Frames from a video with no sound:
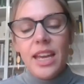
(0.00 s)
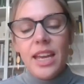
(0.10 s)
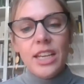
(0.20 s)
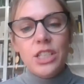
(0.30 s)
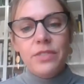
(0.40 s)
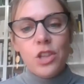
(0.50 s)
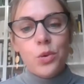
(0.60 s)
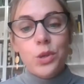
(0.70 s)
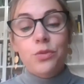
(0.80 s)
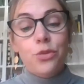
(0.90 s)

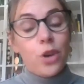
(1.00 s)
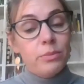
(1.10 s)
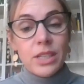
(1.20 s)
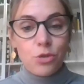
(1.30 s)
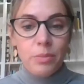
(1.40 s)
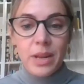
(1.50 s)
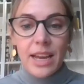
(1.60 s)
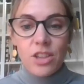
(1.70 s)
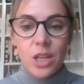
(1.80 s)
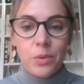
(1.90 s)
individuals from
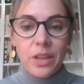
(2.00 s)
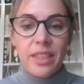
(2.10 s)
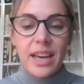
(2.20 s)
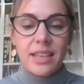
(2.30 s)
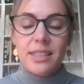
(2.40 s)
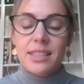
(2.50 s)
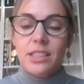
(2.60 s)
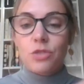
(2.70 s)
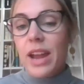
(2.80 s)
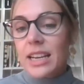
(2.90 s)
discrimination, whether that's
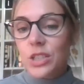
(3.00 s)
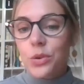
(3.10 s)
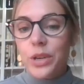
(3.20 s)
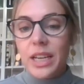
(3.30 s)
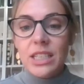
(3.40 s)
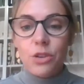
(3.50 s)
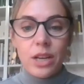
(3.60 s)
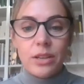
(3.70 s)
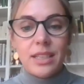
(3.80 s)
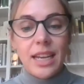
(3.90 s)
direct or
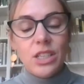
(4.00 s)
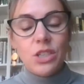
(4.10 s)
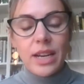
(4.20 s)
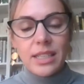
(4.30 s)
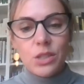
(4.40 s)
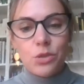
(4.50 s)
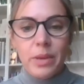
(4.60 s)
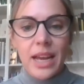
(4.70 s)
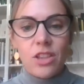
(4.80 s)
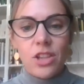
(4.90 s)
indirect
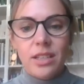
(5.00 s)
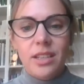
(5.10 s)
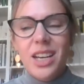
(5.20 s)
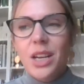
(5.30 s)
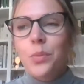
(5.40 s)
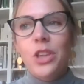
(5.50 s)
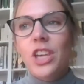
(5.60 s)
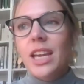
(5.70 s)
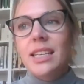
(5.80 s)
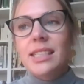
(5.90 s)
discrimination,
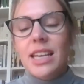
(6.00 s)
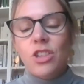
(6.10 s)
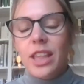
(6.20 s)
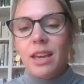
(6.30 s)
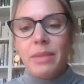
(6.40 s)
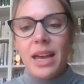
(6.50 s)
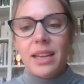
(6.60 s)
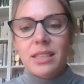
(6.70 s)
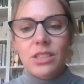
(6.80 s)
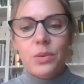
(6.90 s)
which essentially
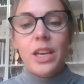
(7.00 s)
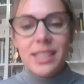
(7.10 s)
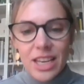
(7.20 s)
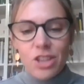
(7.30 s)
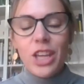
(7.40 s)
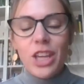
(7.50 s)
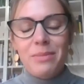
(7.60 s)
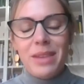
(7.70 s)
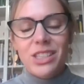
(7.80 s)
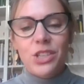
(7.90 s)
amounts
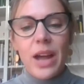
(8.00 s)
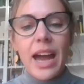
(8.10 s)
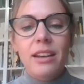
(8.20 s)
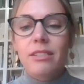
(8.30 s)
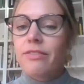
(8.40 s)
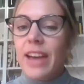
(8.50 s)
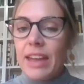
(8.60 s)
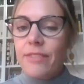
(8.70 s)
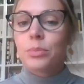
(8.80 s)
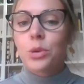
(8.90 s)
to
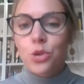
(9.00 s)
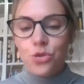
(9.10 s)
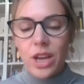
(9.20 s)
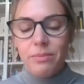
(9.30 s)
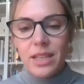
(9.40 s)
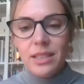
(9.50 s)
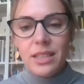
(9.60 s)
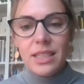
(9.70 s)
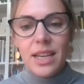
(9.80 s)
unfavourable treatment